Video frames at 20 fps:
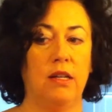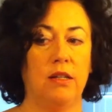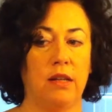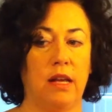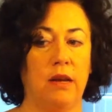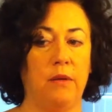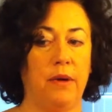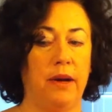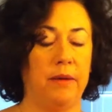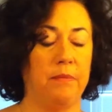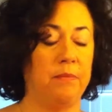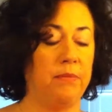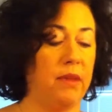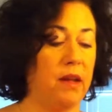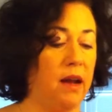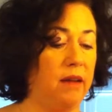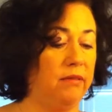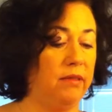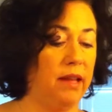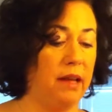Anyway,
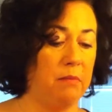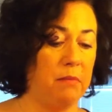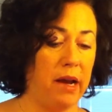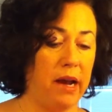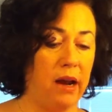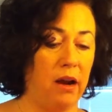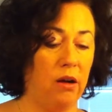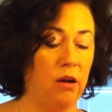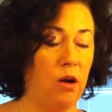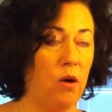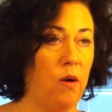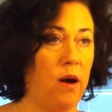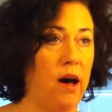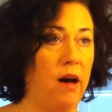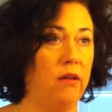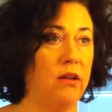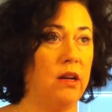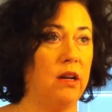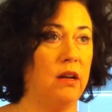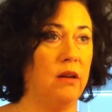I've let my hair grow
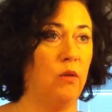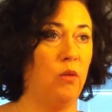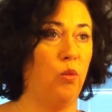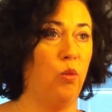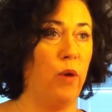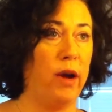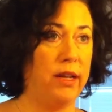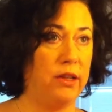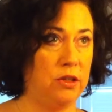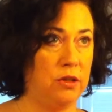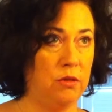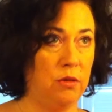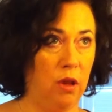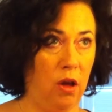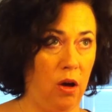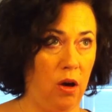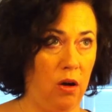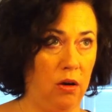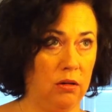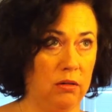out way too
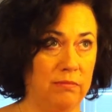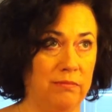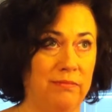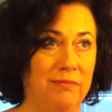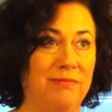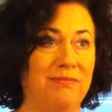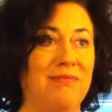long